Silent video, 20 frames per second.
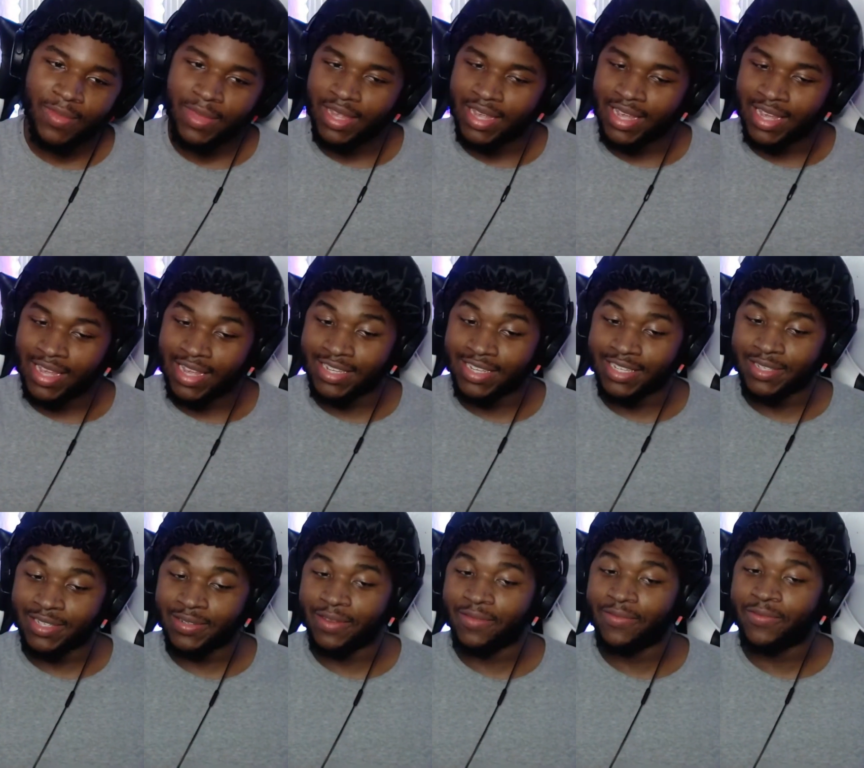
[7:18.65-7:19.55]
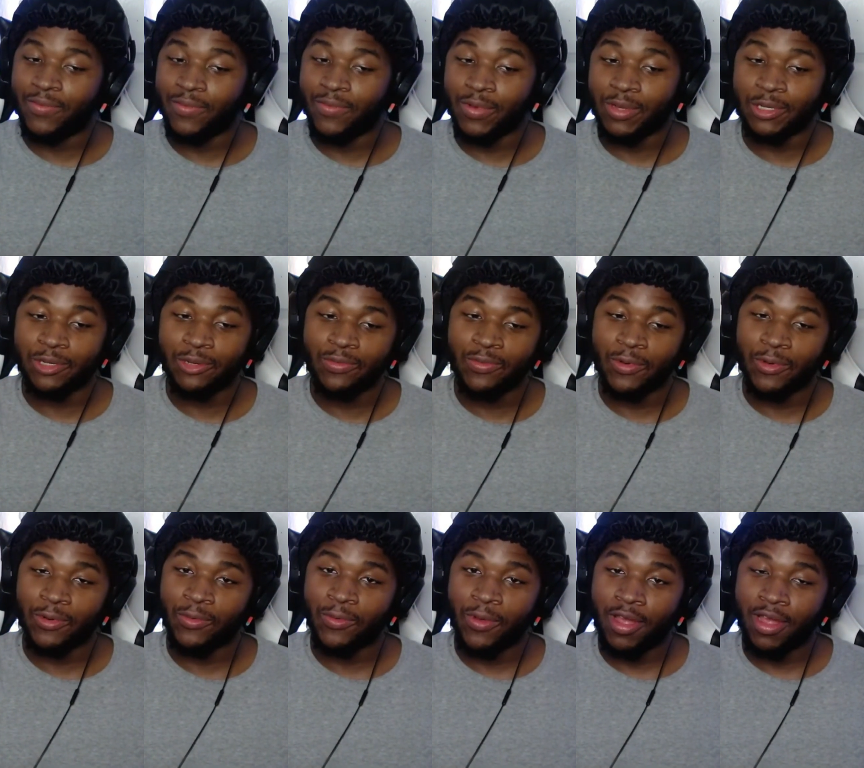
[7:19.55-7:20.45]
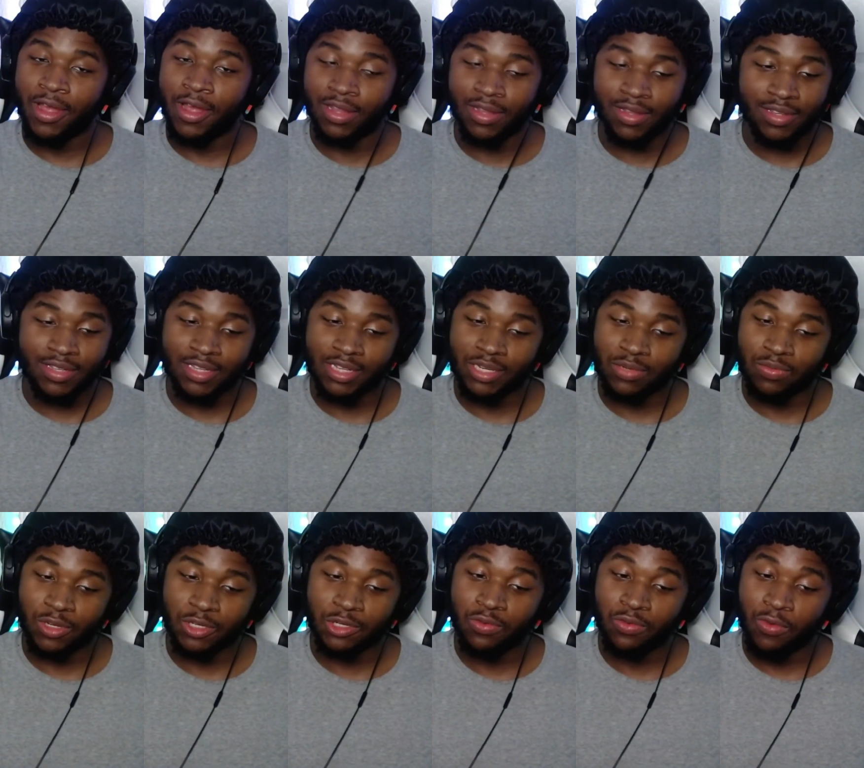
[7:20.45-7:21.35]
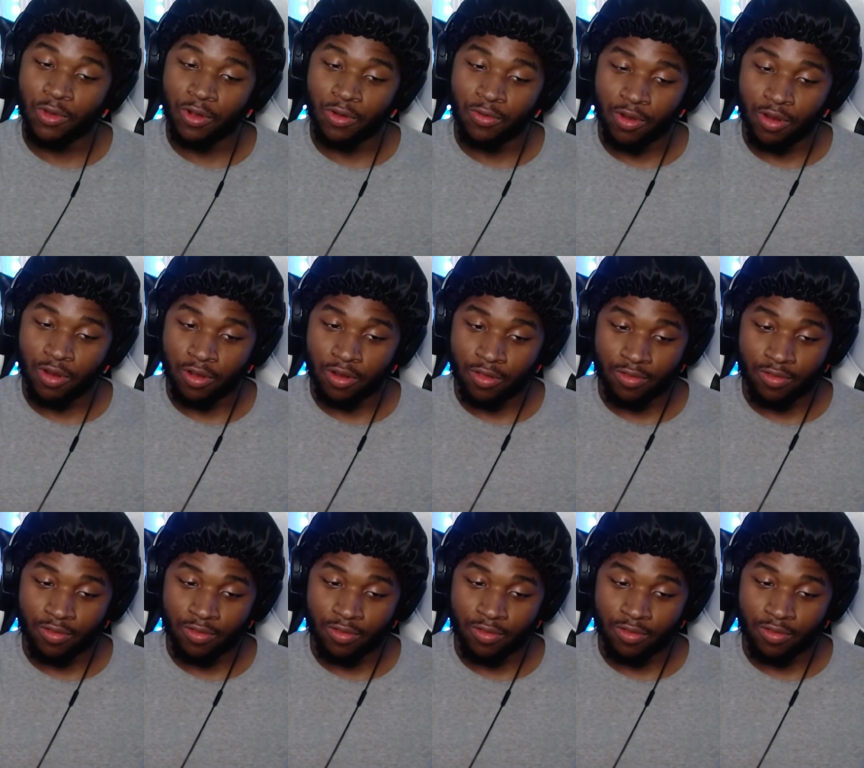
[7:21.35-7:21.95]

It's just if what you want to wear. It's what you want to wear though.